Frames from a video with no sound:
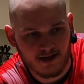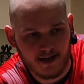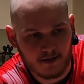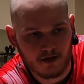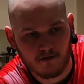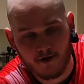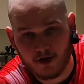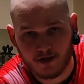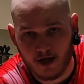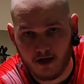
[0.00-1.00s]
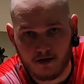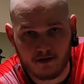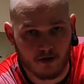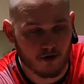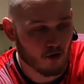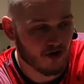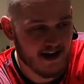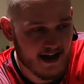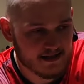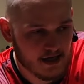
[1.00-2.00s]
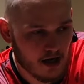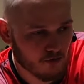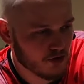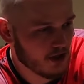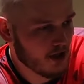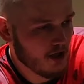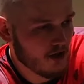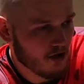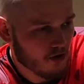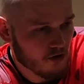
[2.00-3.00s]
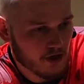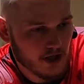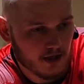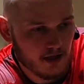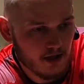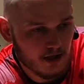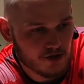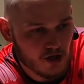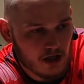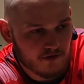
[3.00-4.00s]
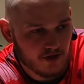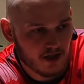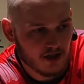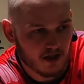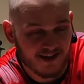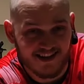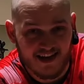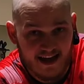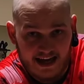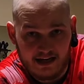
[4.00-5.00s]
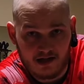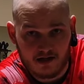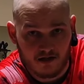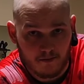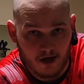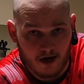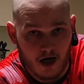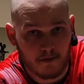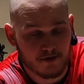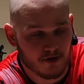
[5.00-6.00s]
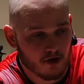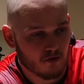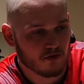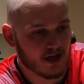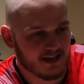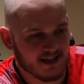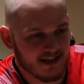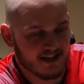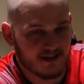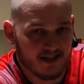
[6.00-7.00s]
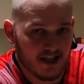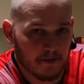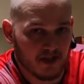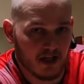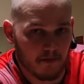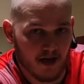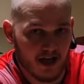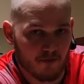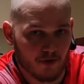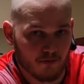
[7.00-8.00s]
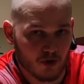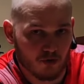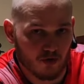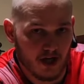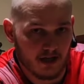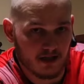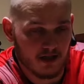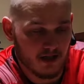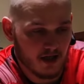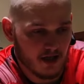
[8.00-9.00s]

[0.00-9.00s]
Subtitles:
get very tired or gas out, or start feeling a lot of ache in my arms, that deep ache what you get